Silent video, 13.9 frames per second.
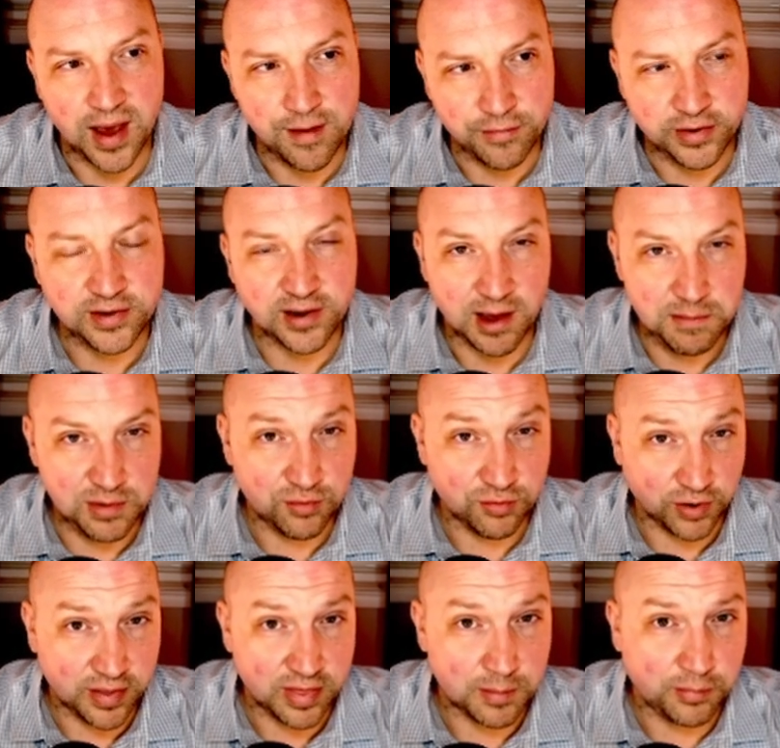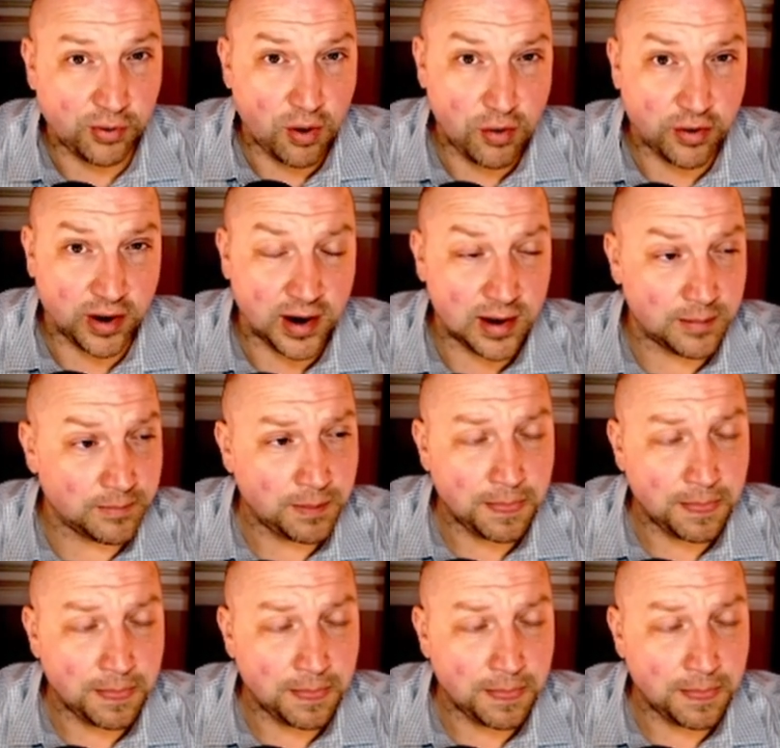every time you run the program.